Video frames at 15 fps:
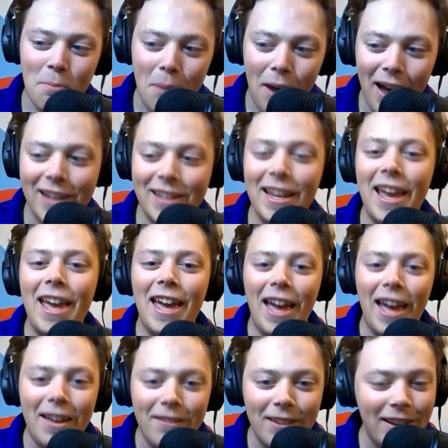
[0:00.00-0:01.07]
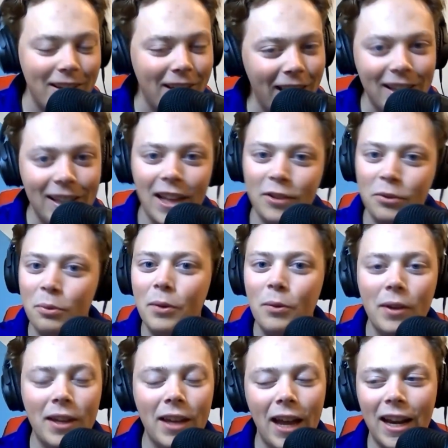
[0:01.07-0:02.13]
But nonetheless,
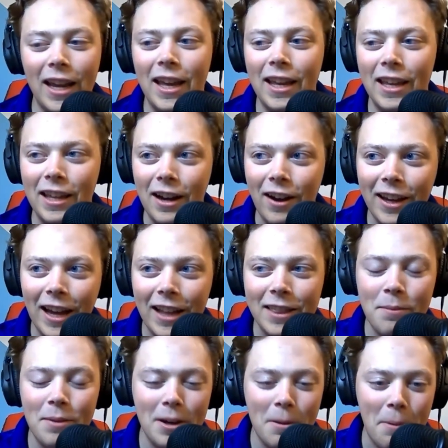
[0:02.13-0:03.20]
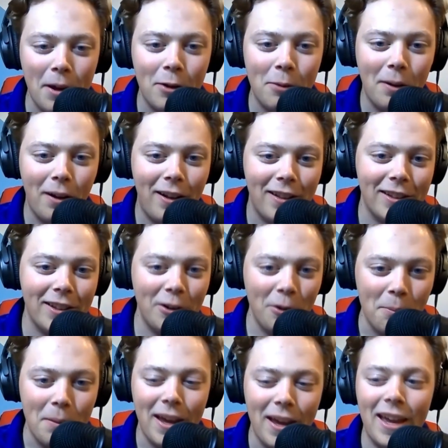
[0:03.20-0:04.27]
we kind of, I got them into pickleball a little
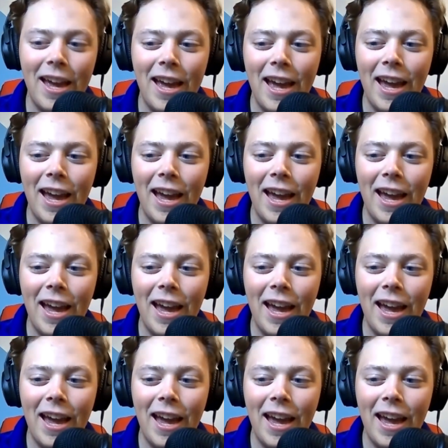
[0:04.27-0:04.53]
bit.